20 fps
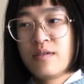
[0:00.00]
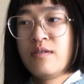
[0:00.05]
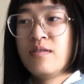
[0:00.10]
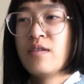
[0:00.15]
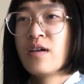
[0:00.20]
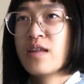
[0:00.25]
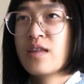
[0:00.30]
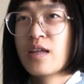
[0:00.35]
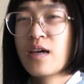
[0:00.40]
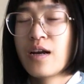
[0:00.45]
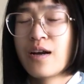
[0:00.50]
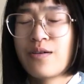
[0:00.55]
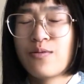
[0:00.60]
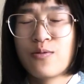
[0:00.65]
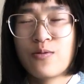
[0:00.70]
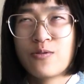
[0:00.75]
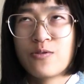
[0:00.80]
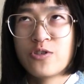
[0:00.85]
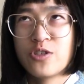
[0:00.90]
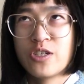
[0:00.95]
not that I
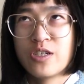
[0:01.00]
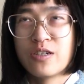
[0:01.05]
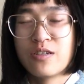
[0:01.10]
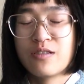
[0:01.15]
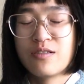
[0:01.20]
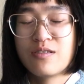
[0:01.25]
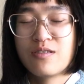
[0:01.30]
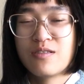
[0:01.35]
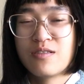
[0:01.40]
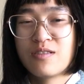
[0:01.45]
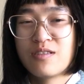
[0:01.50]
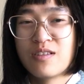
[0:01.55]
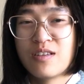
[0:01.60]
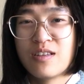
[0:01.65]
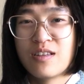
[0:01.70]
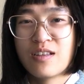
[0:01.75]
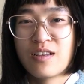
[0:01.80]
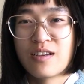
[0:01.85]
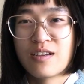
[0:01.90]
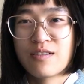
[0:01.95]
wore jeans in
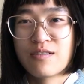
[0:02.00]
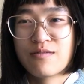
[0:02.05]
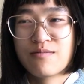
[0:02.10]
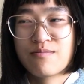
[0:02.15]
like